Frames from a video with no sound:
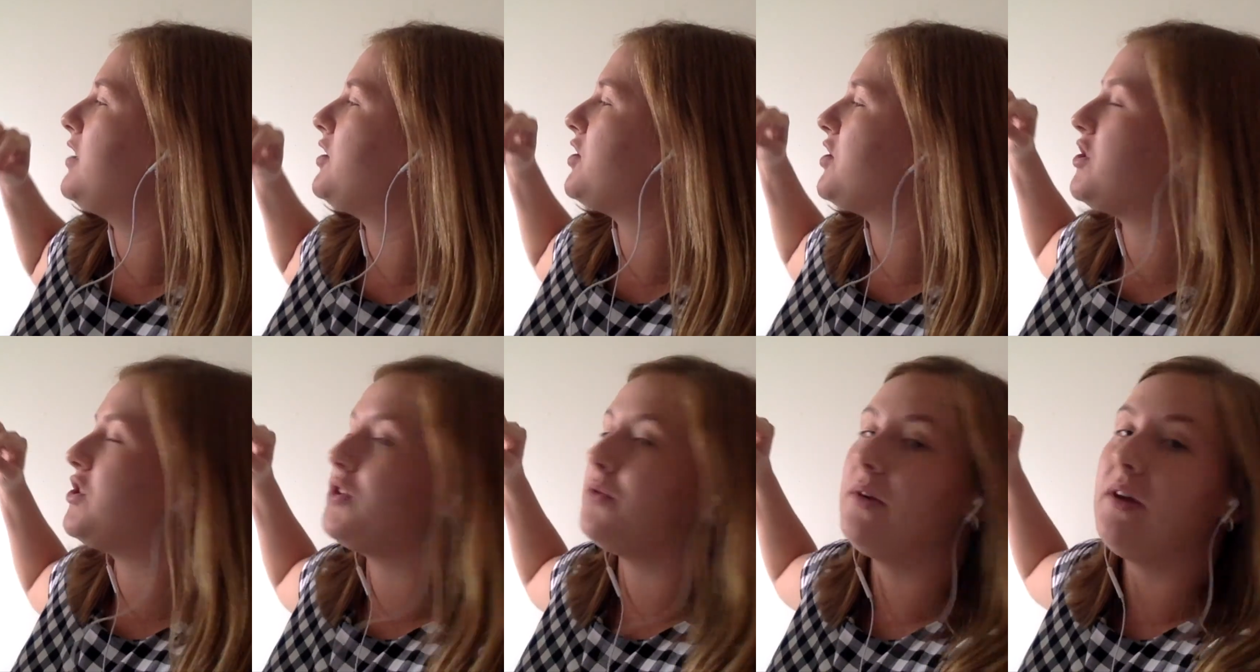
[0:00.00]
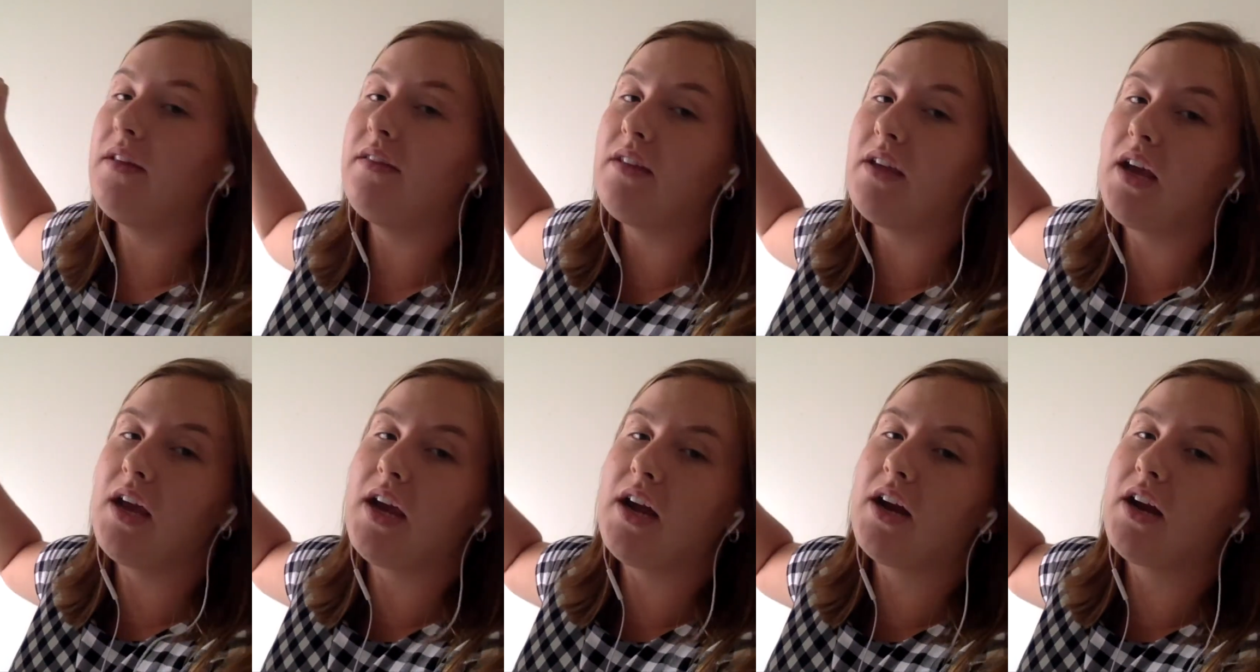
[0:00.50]
just do it in
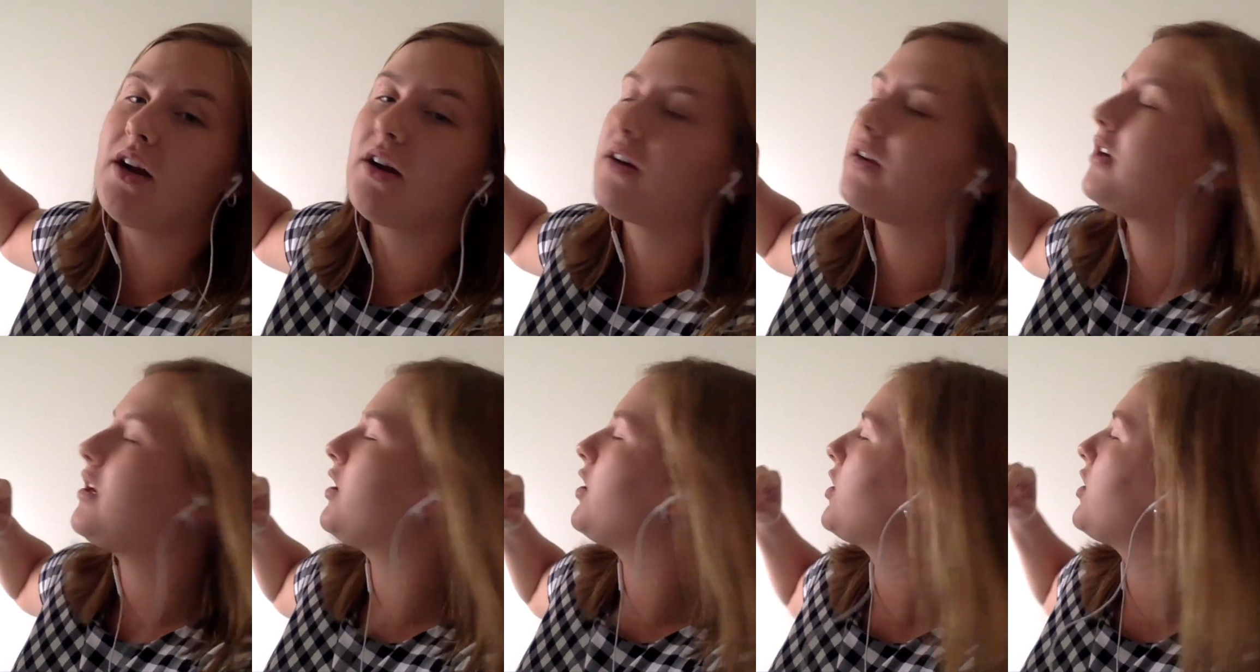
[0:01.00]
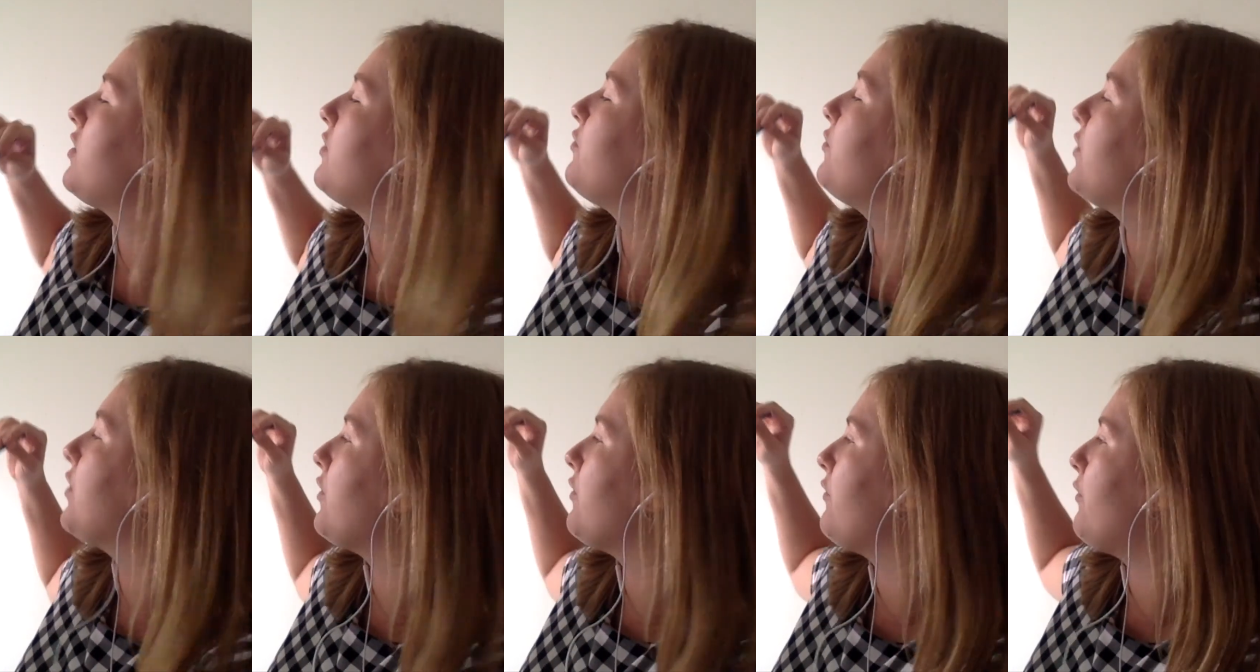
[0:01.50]
the air. Get a good
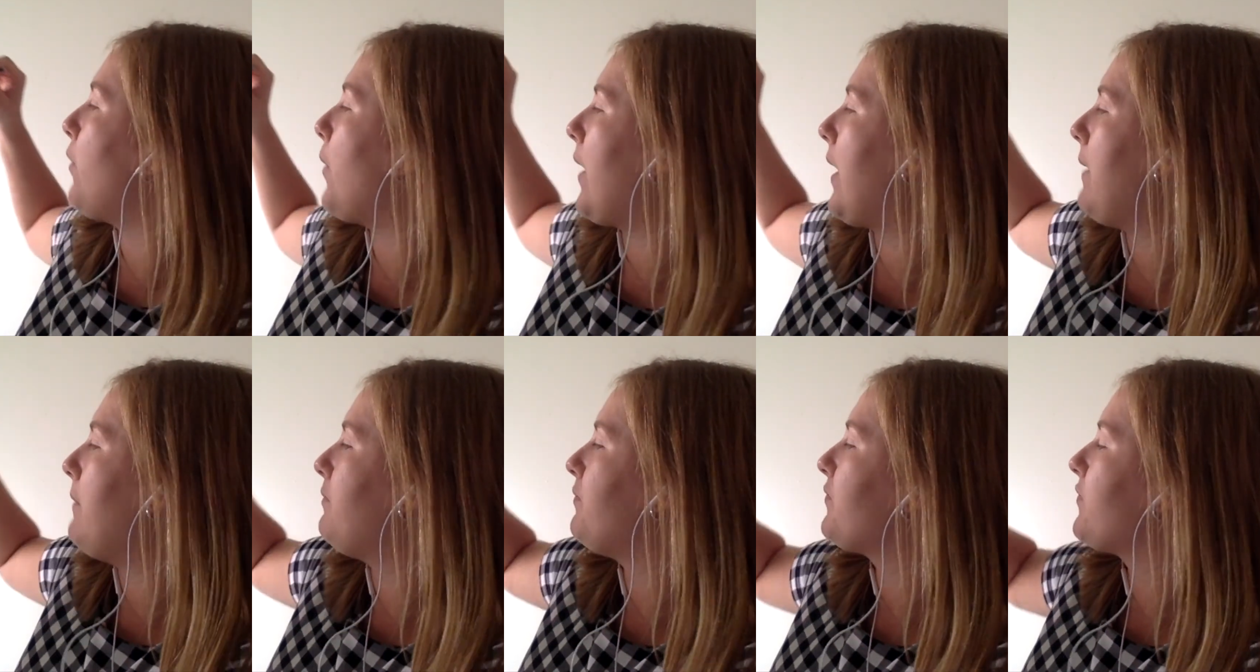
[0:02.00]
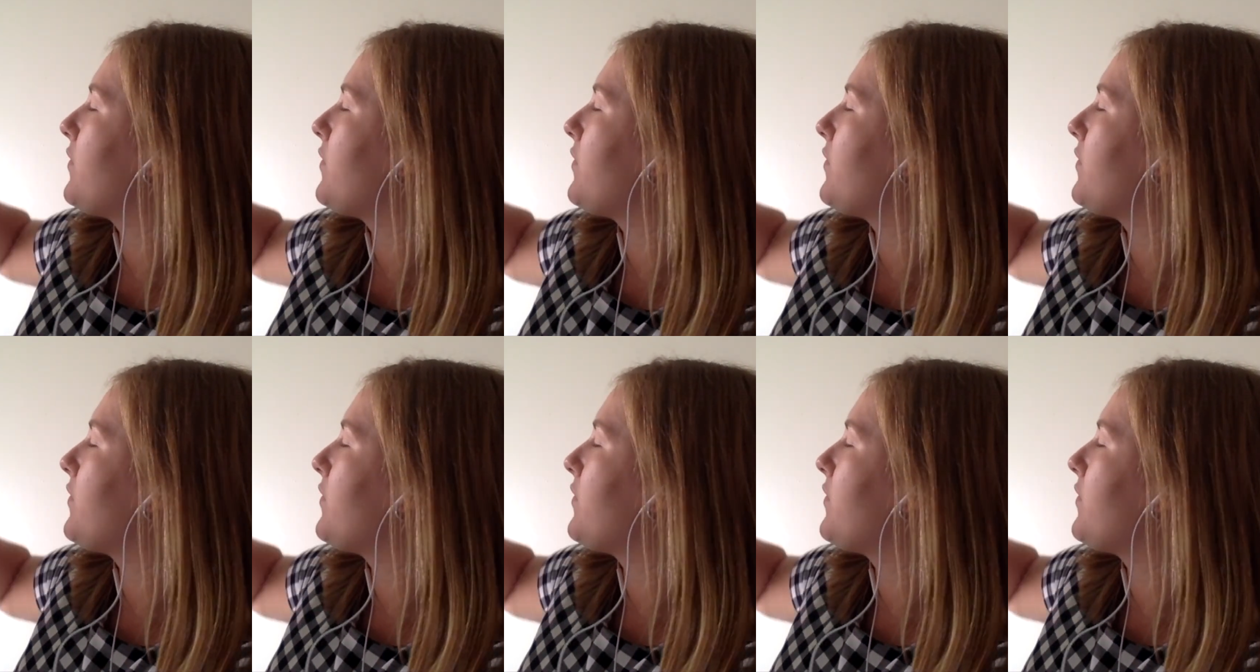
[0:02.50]
feel for it.